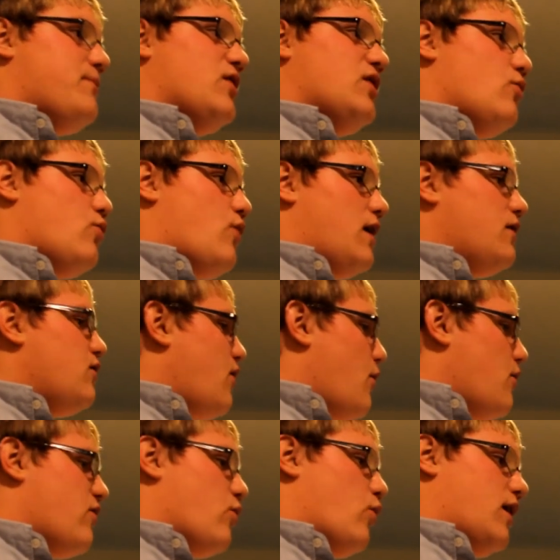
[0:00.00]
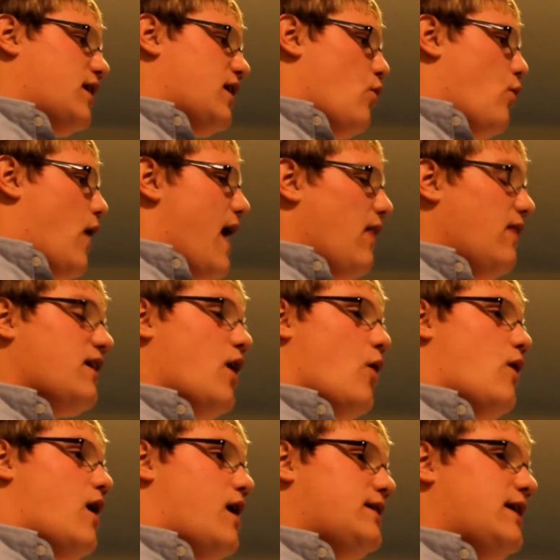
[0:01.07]
Put one that was working a while
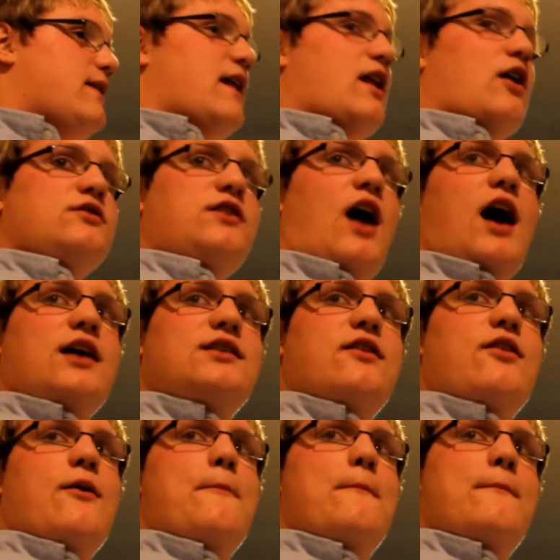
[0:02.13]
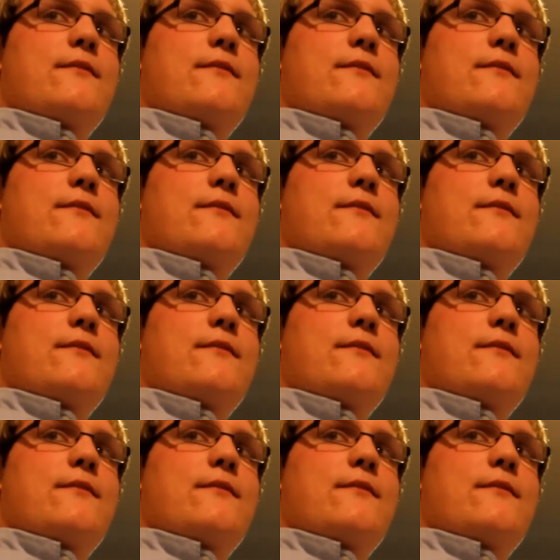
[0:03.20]
ago on, and then I'll talk to them.